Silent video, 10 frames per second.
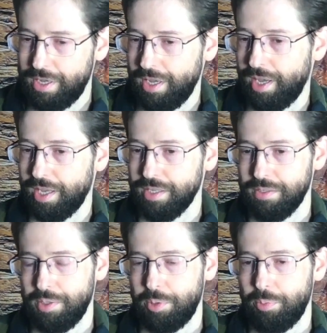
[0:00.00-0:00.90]
and
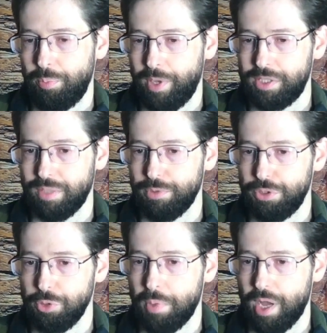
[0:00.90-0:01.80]
picks up the
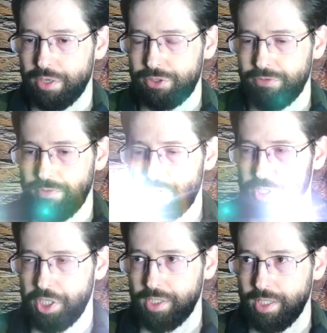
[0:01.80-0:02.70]
shoebox very
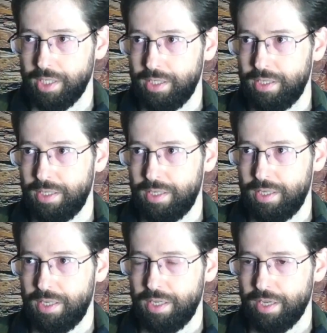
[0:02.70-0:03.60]
gently,
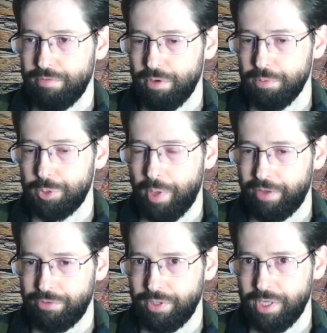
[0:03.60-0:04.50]
very
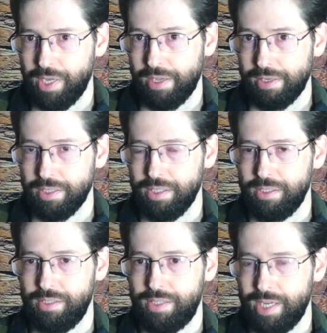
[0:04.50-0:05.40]
respectfully, and
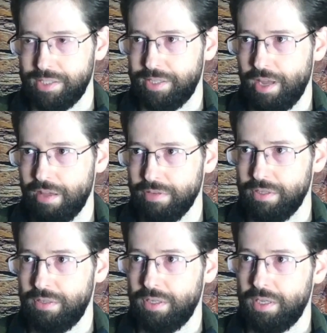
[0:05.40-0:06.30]
takes it to heaven.
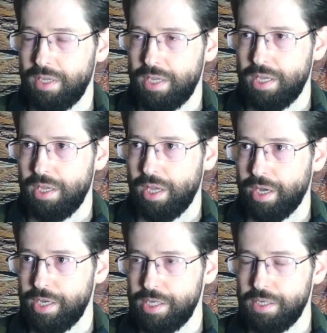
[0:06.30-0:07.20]

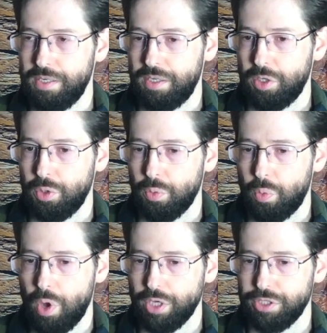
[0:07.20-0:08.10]
And he
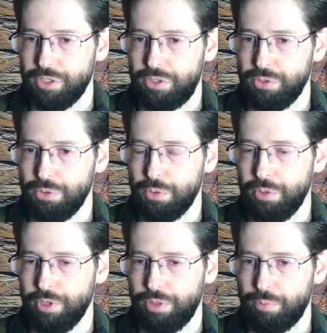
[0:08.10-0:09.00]
walks into
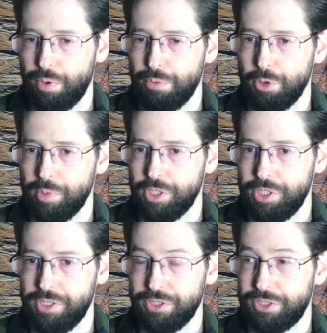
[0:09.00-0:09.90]
the throne room, and
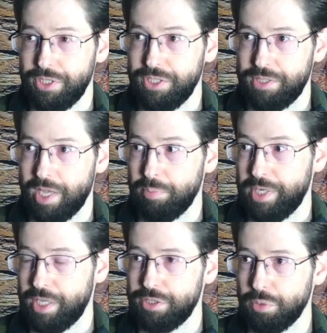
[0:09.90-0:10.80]
Jesus sees that and
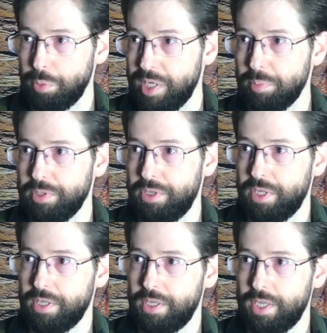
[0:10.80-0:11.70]
begins to weep.
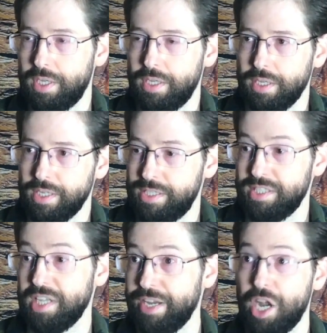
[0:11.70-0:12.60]
He
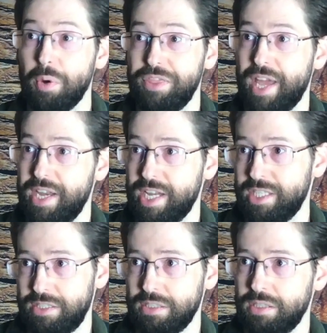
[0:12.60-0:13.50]
says, "I know what that is."